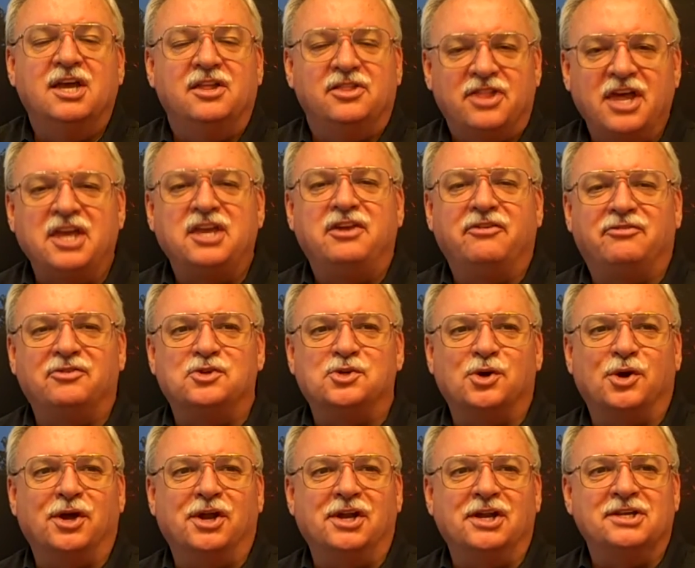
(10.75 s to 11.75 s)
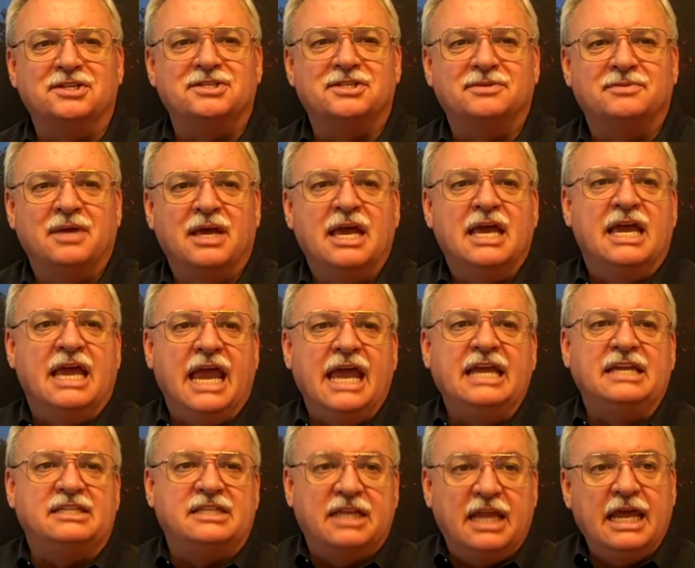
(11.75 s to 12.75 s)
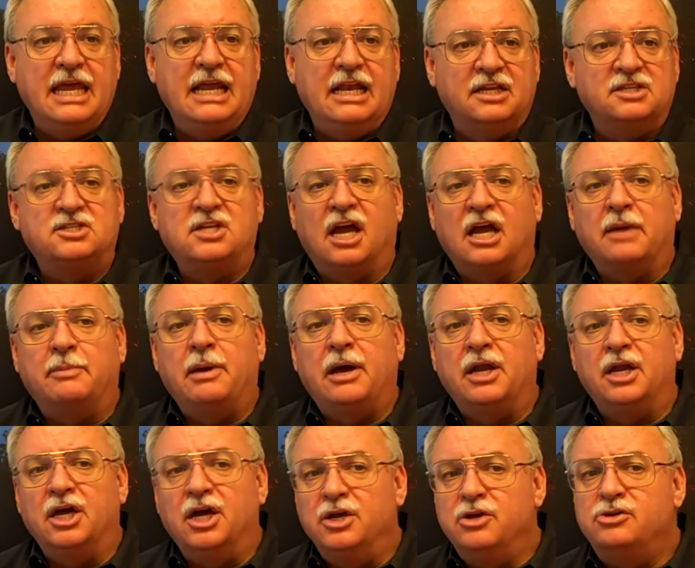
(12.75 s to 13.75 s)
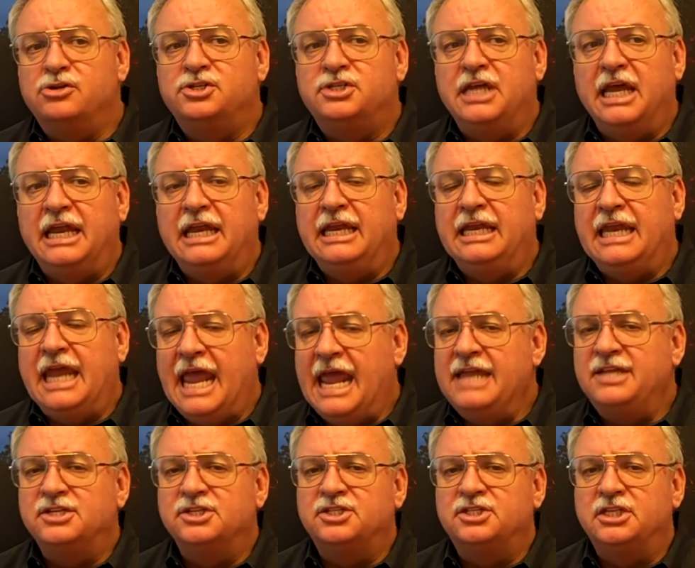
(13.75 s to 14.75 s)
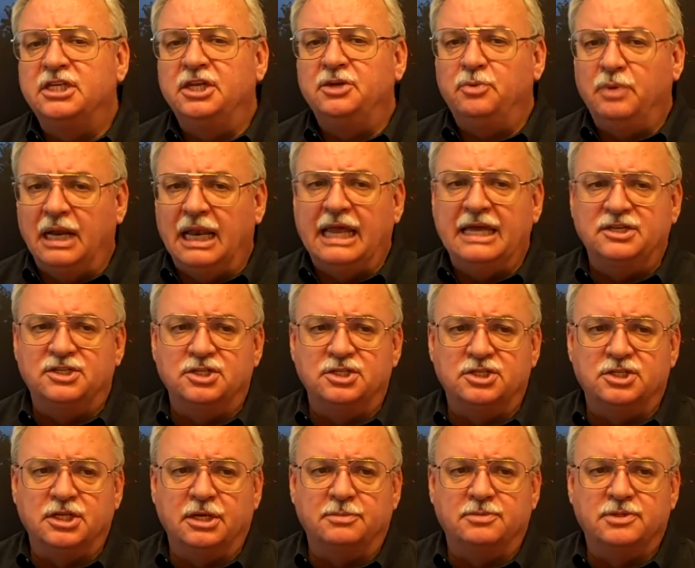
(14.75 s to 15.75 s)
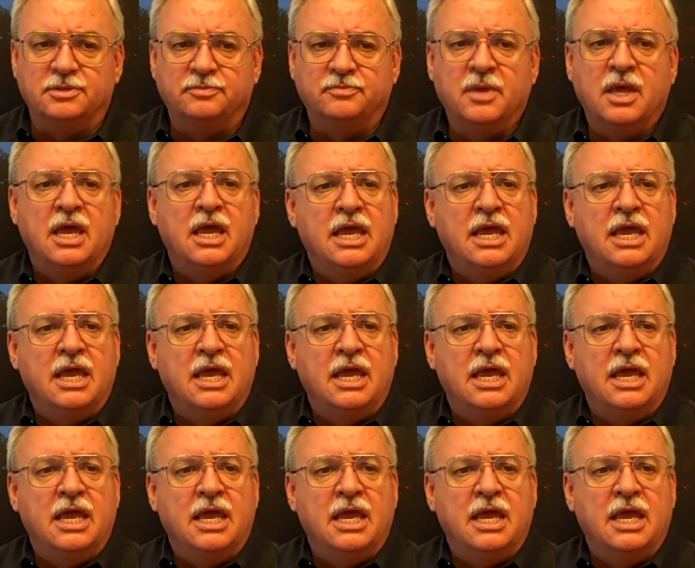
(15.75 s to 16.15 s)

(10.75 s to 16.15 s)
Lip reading: Thank you for joining us. Hey, today let's talk about understanding agency relationships.